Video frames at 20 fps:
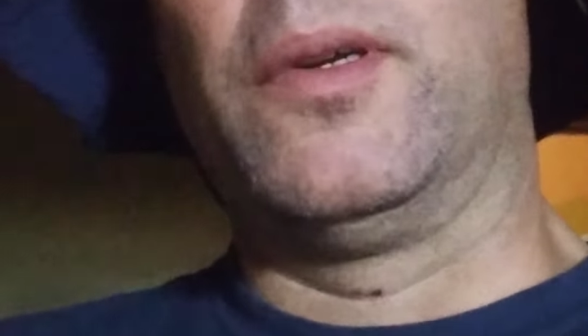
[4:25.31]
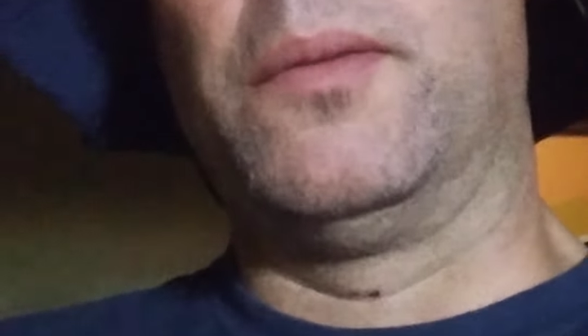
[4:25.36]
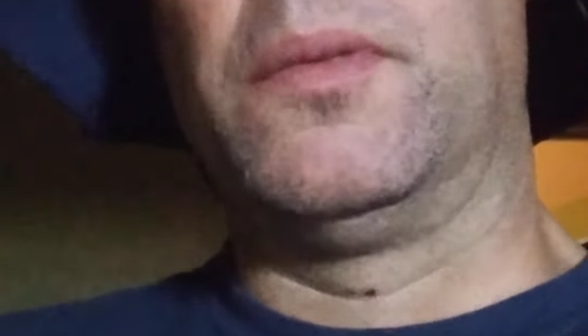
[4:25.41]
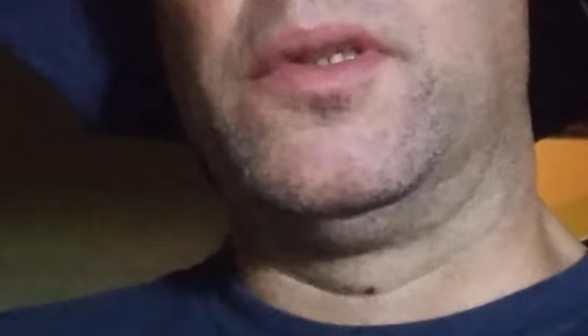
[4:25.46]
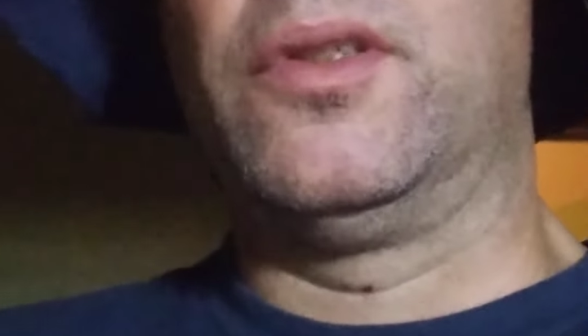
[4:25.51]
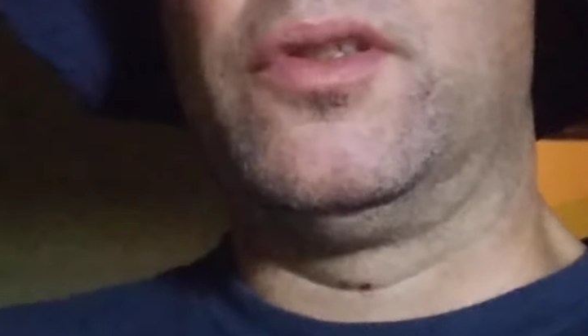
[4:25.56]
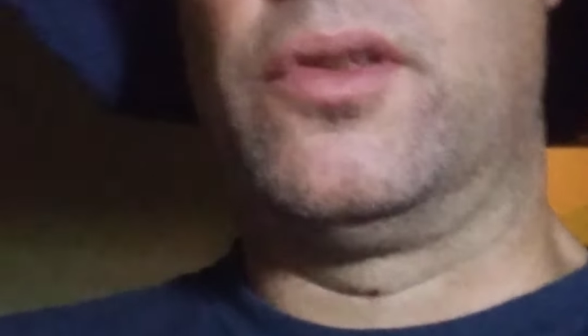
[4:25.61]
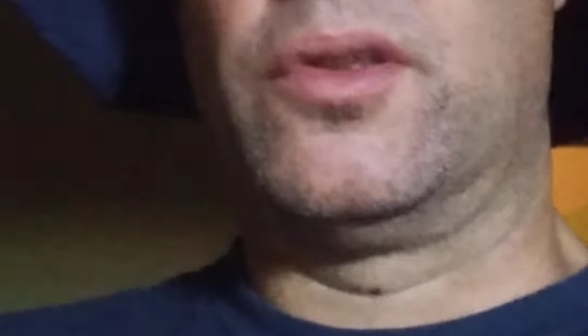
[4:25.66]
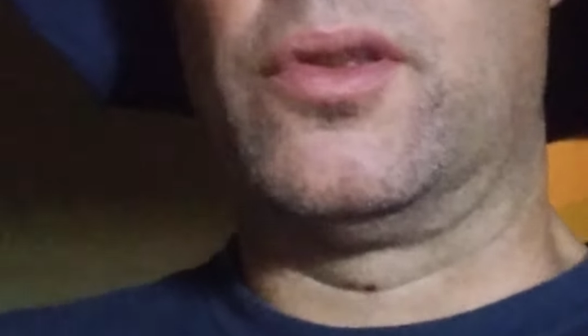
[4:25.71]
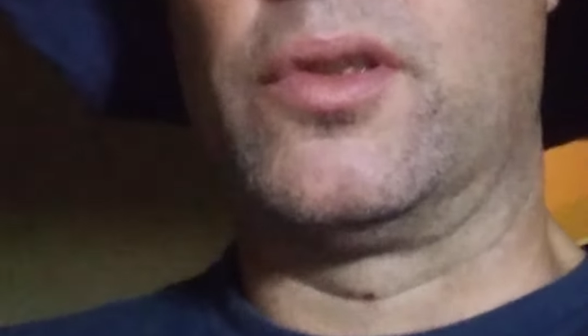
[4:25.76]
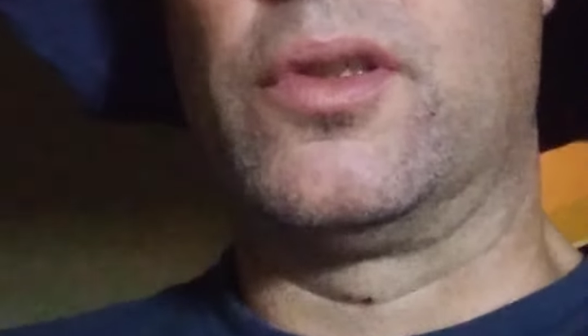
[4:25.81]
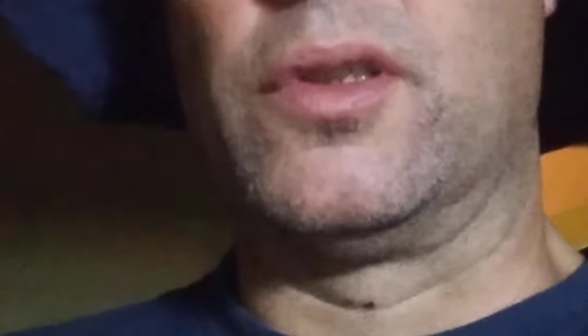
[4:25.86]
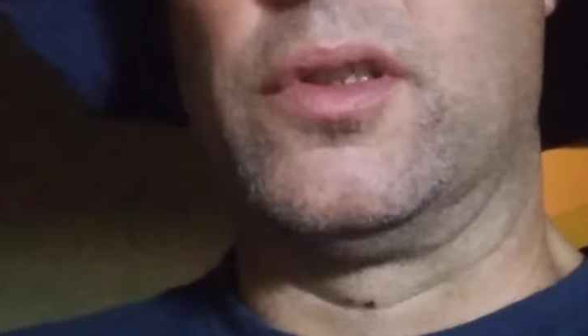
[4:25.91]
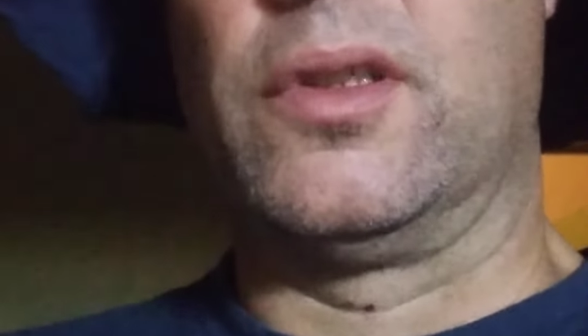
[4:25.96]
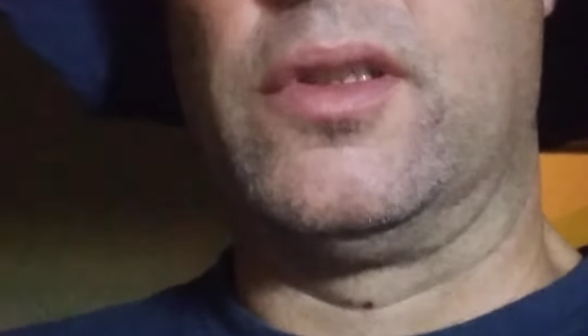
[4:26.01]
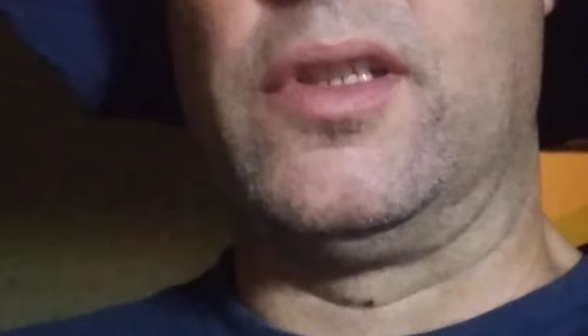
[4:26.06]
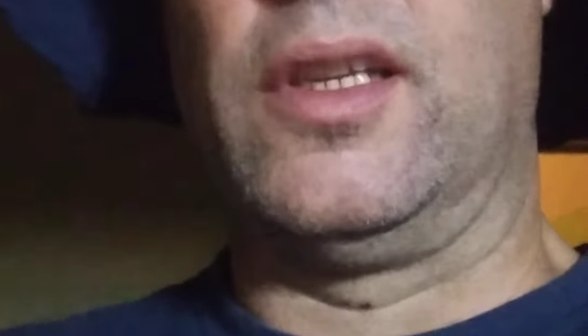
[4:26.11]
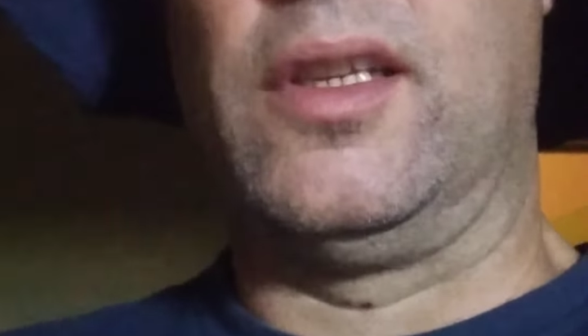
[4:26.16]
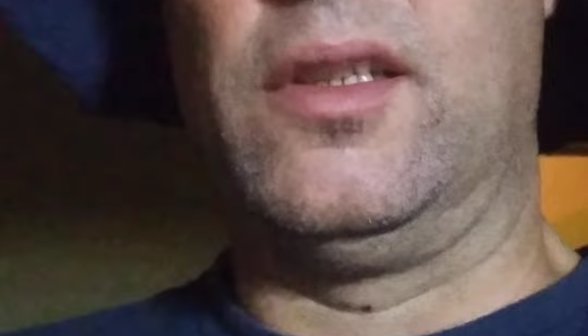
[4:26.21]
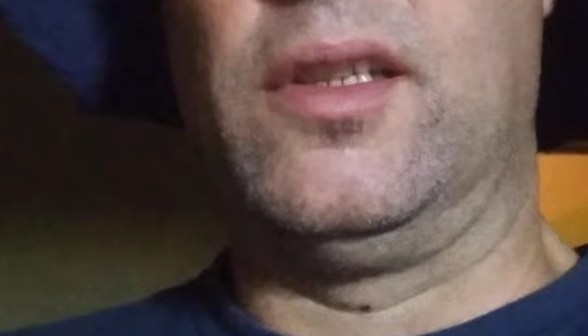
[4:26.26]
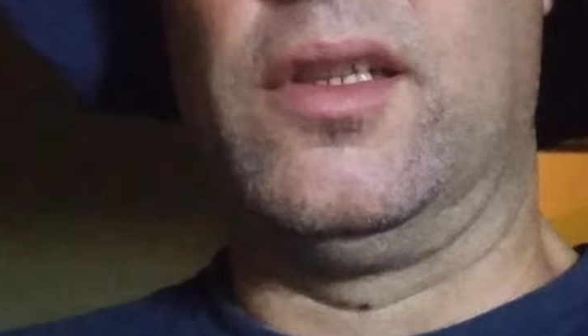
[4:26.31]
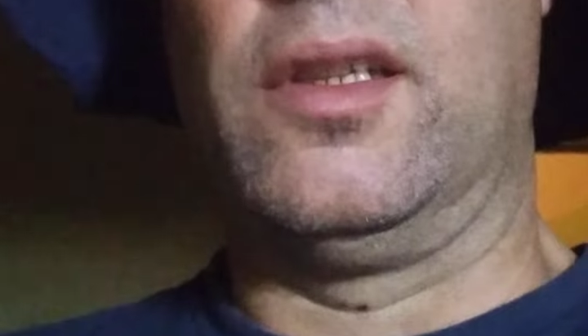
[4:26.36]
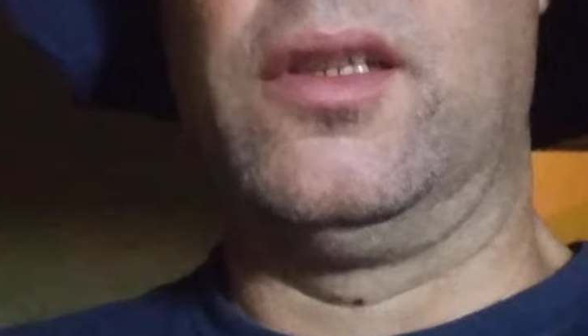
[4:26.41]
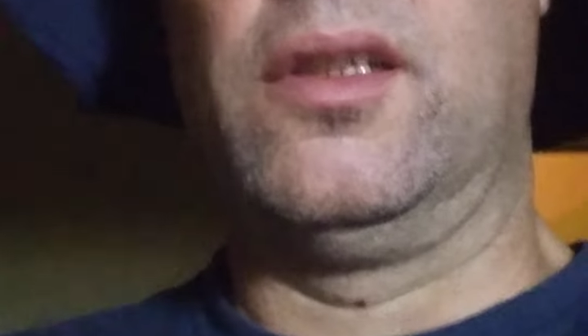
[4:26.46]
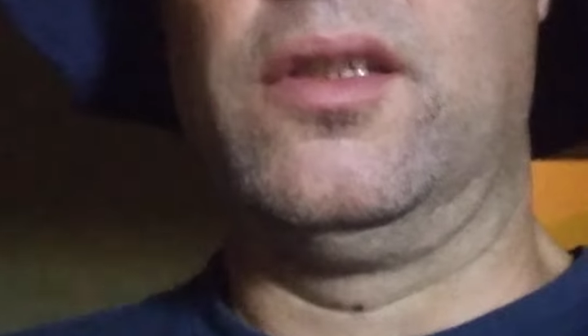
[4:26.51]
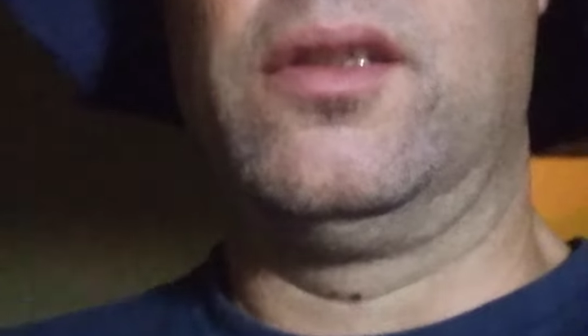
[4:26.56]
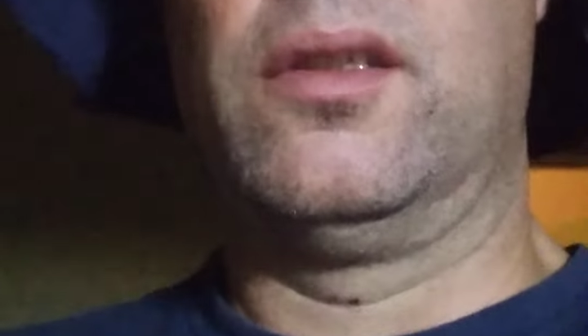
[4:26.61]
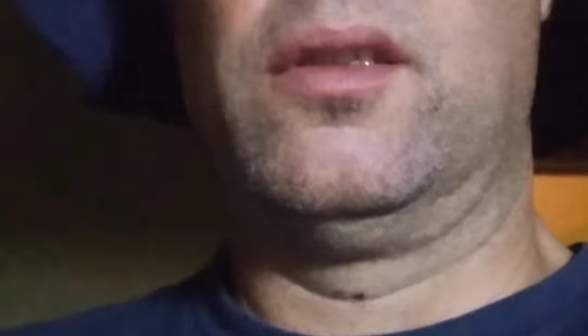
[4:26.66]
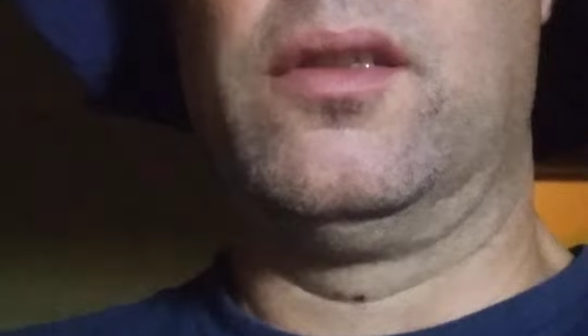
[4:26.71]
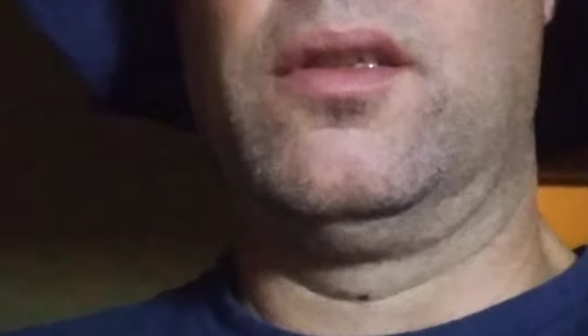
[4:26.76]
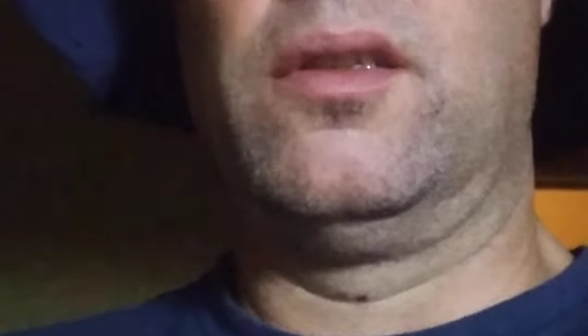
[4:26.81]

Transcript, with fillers: I'm sure, they did it